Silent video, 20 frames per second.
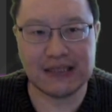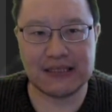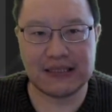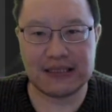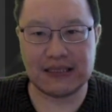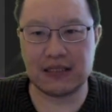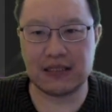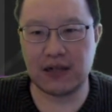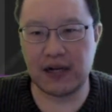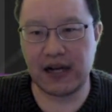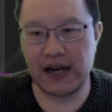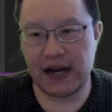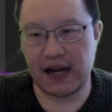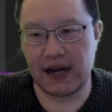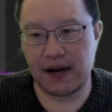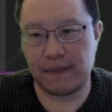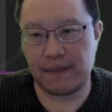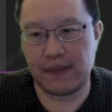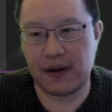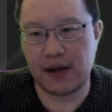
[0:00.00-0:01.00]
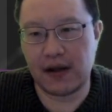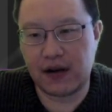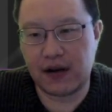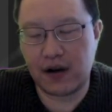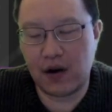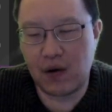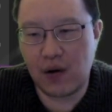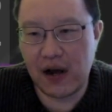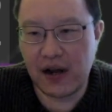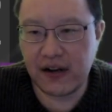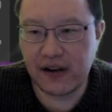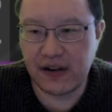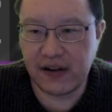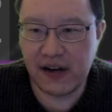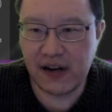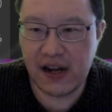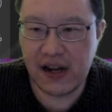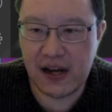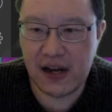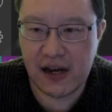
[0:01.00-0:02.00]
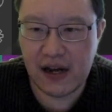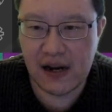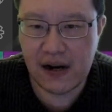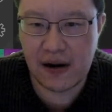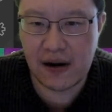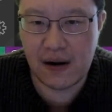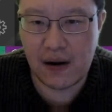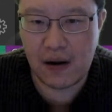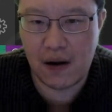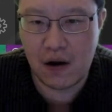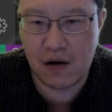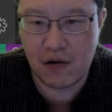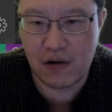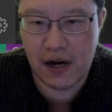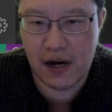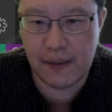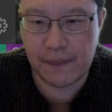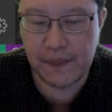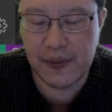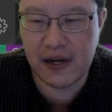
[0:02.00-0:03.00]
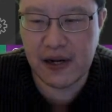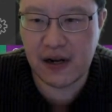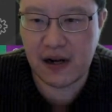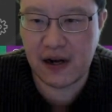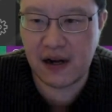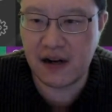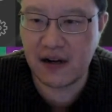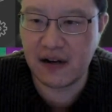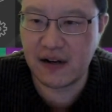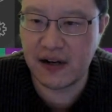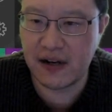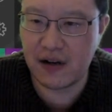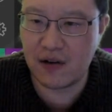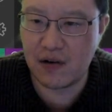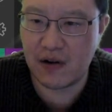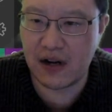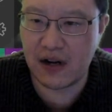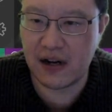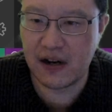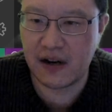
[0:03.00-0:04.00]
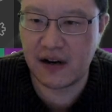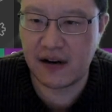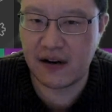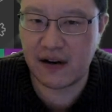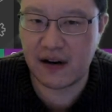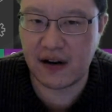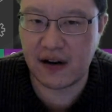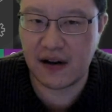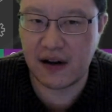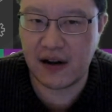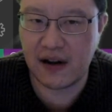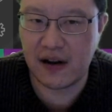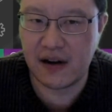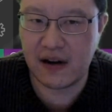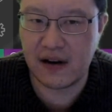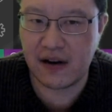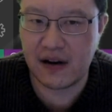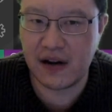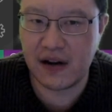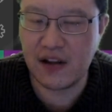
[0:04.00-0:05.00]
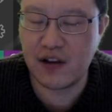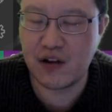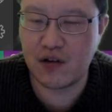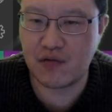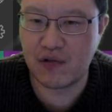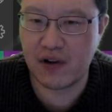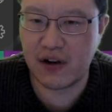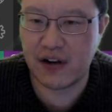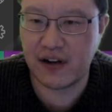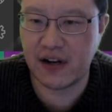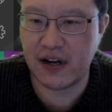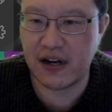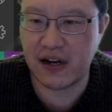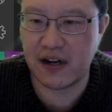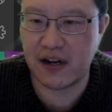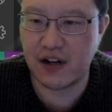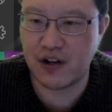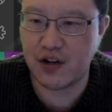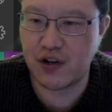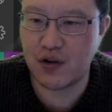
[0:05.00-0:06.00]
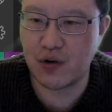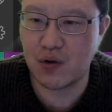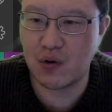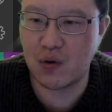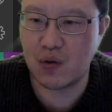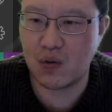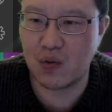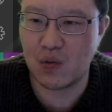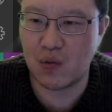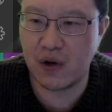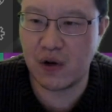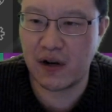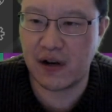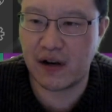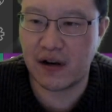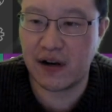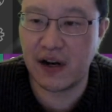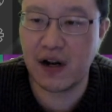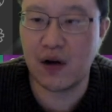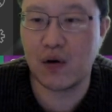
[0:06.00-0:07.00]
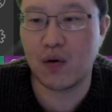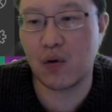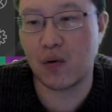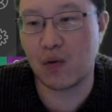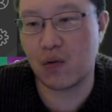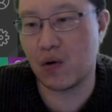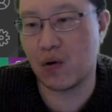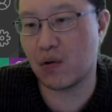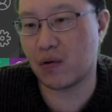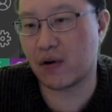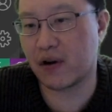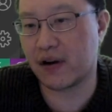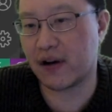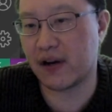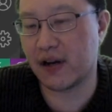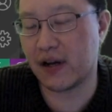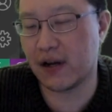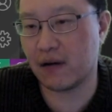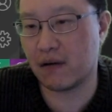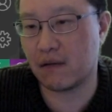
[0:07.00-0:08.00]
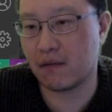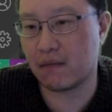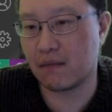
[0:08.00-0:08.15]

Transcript: Okay, so I said, all right, because there is an interesting issue with single quotes here,